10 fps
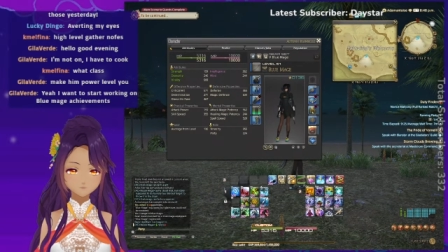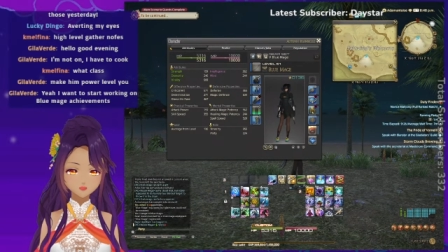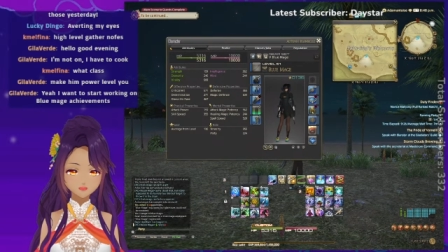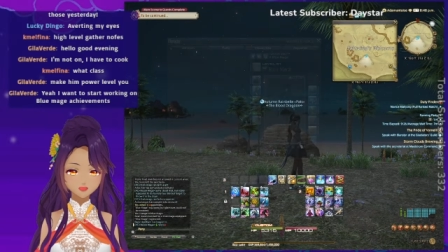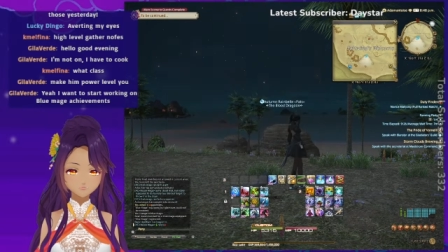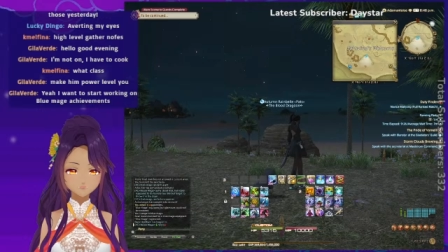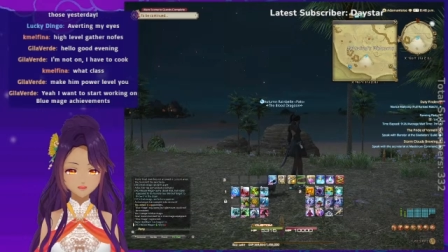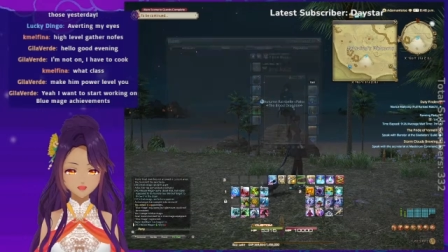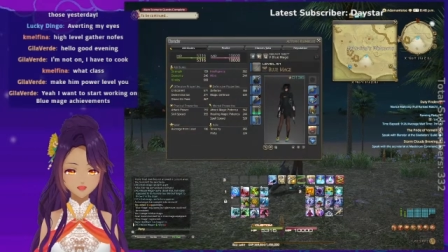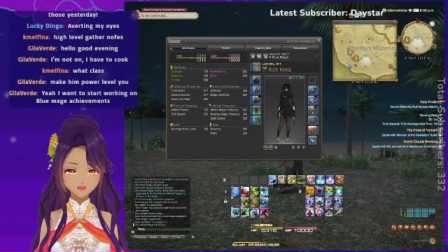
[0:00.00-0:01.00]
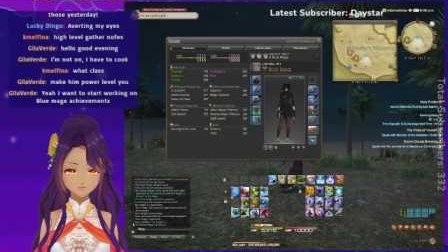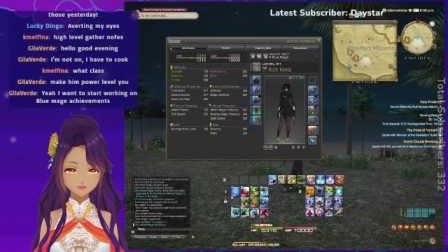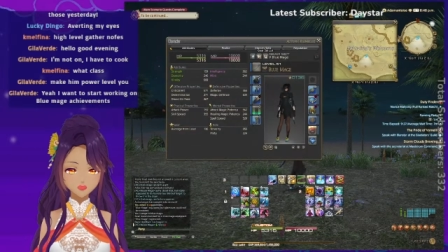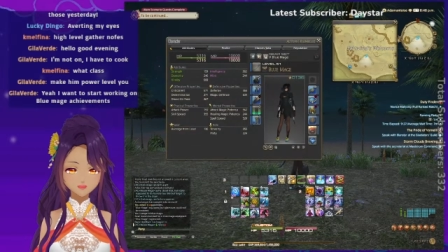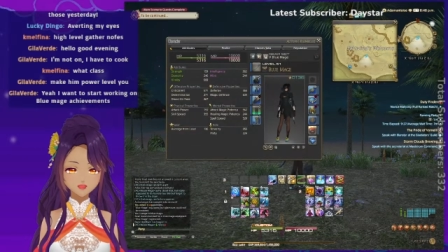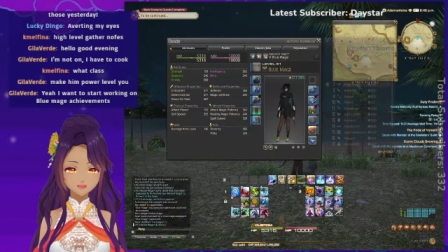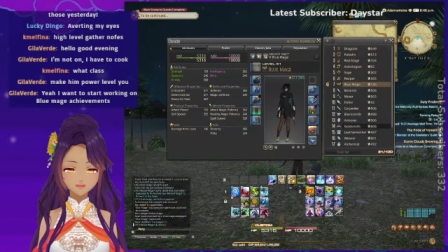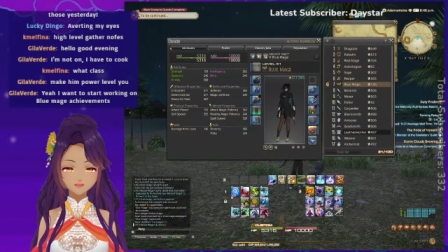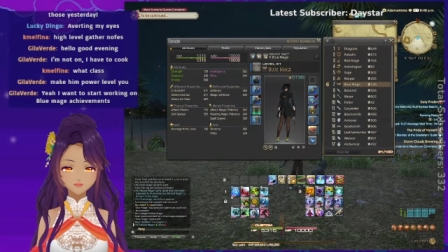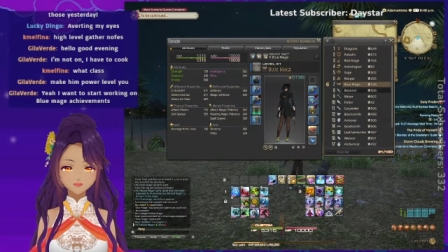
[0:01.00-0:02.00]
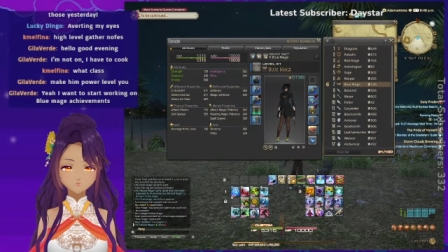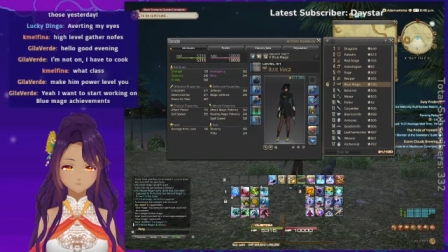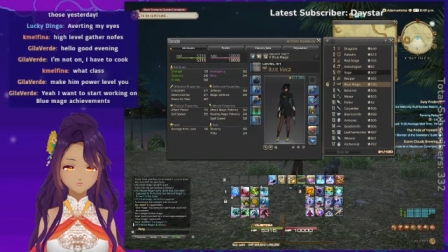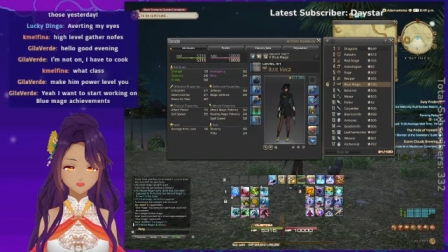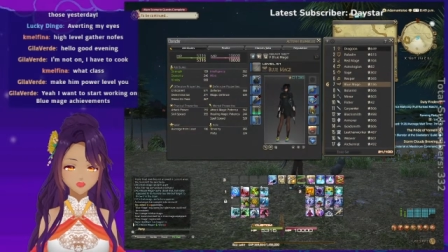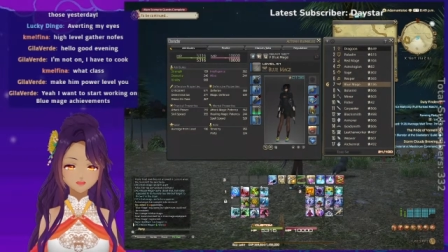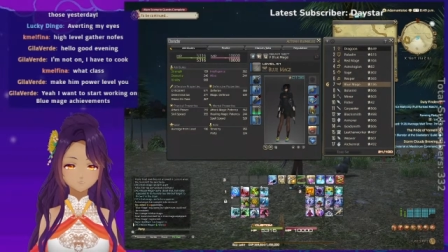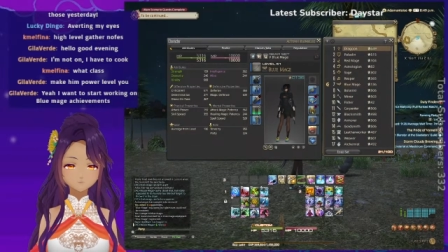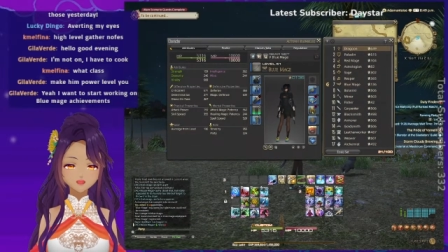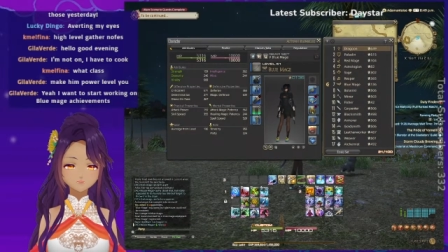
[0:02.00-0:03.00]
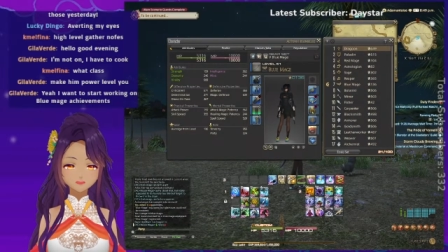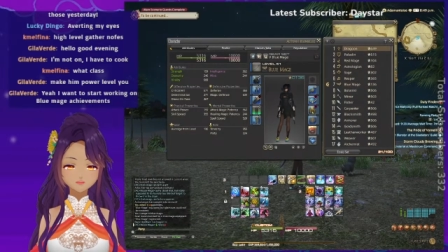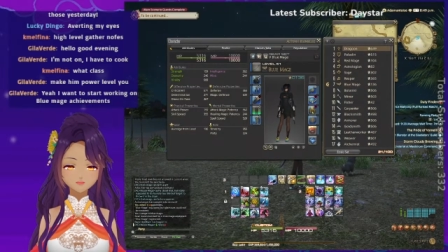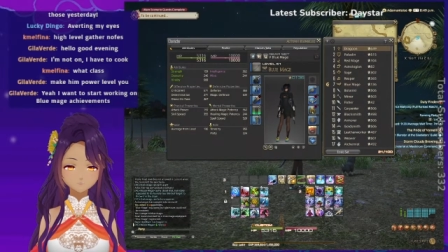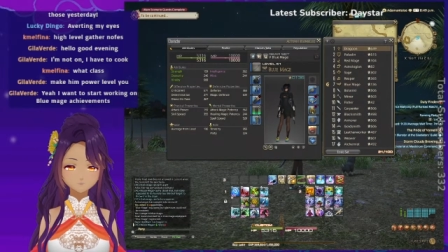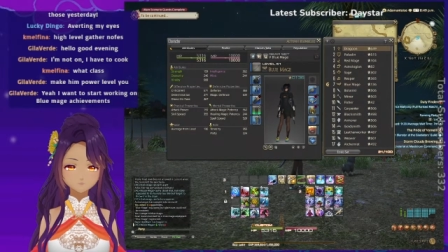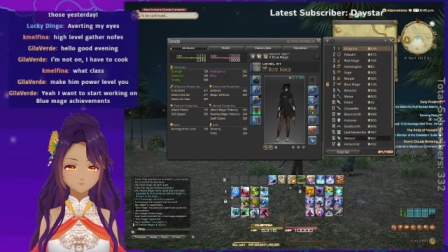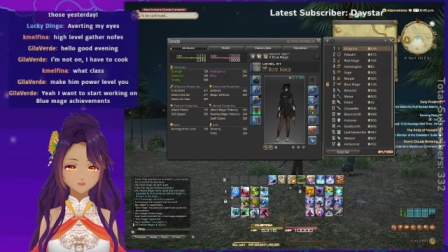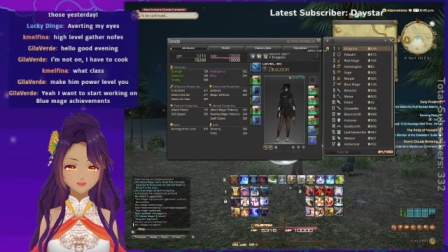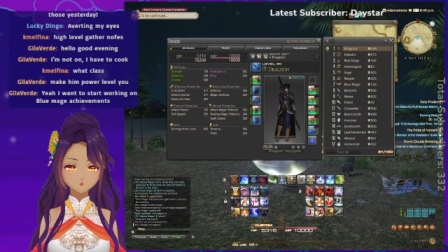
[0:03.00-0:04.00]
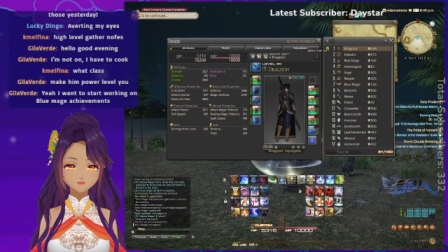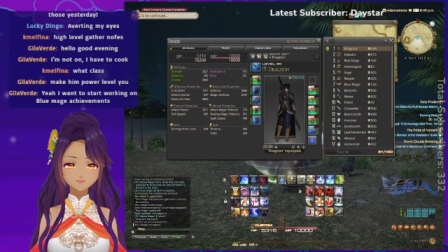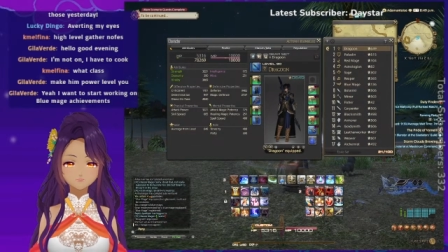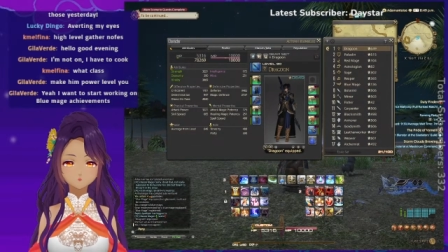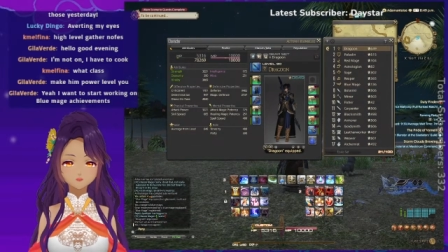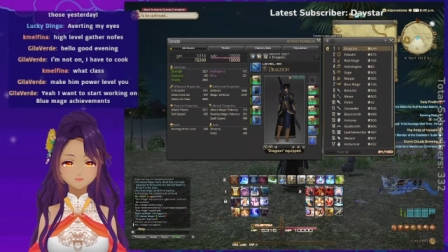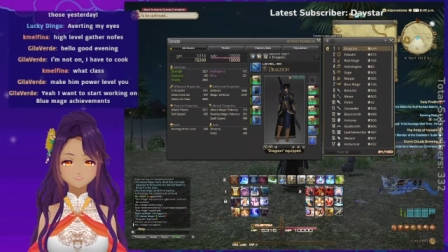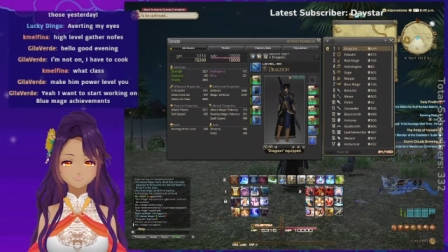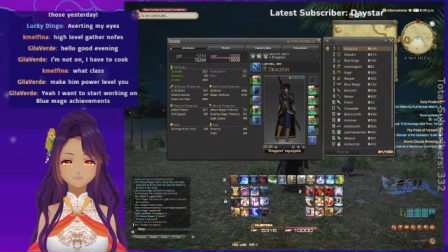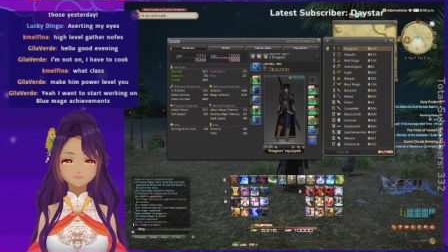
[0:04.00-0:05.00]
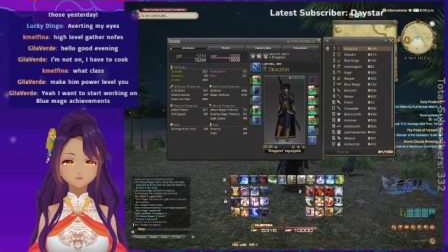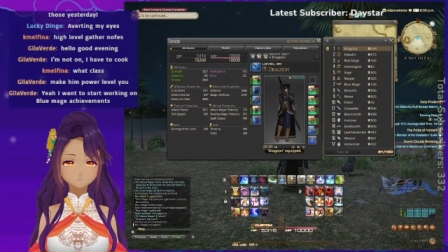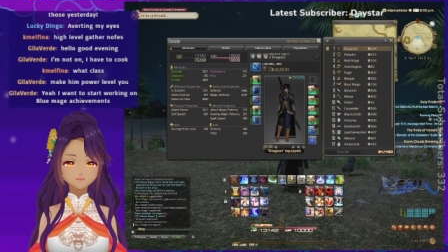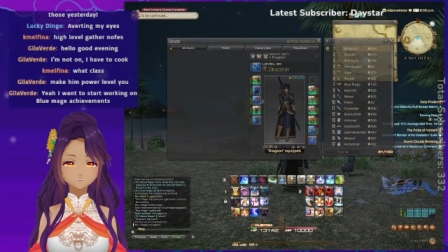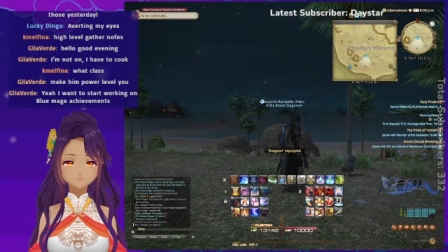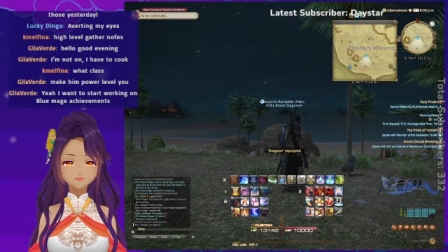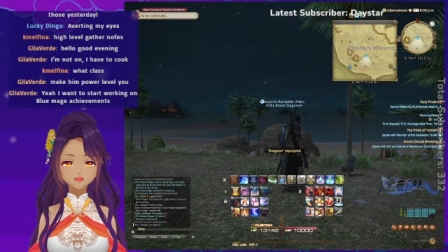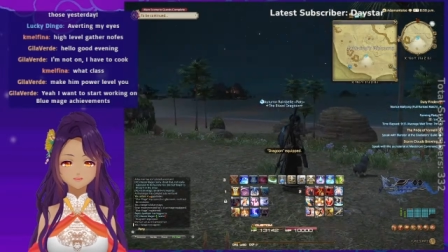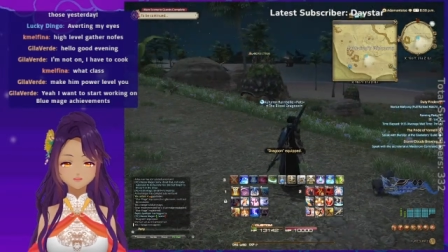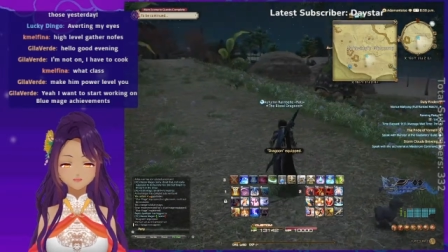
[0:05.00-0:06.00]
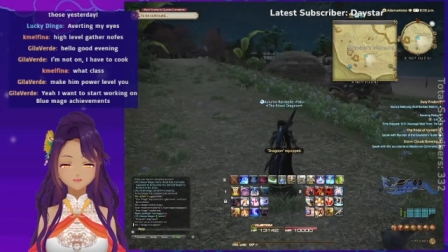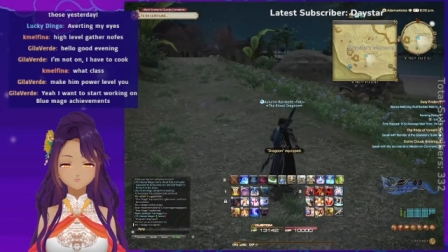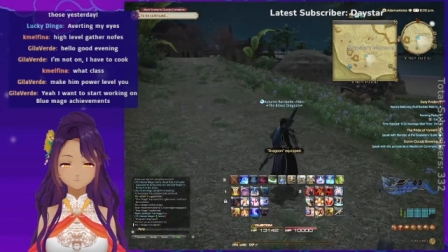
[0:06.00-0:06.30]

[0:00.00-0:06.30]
I'm level 61. I should probably go back to being myself, actually. But yeah, we leveled here specifically.